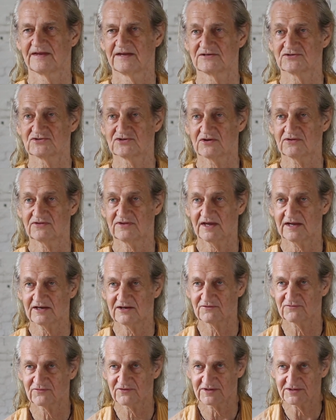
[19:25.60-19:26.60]
So
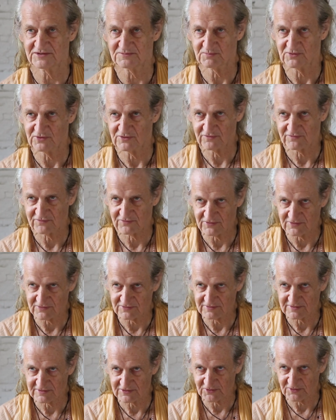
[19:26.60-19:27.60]
thank you for these
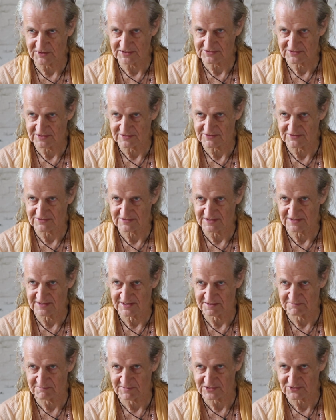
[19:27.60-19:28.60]
beautiful questions and
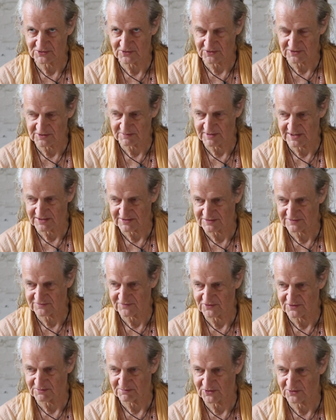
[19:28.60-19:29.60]
letting me talk about this
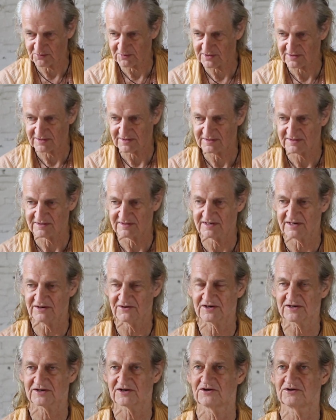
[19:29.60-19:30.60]
for a moment,
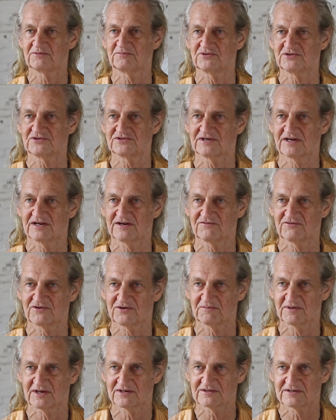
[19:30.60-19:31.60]
Eric. I appreciate it
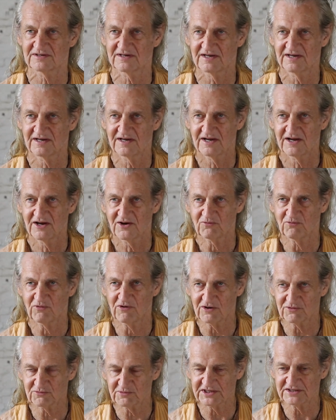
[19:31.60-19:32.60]
very much.
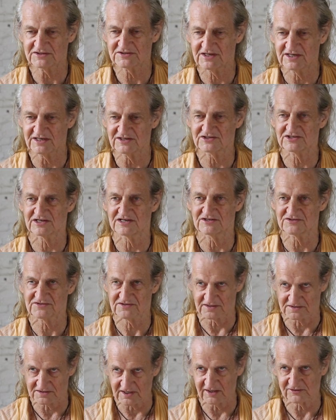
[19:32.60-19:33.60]
What we teach is
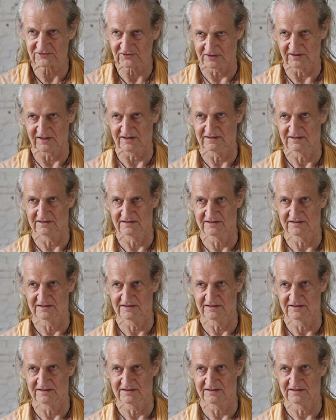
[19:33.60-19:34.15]
the Tantra.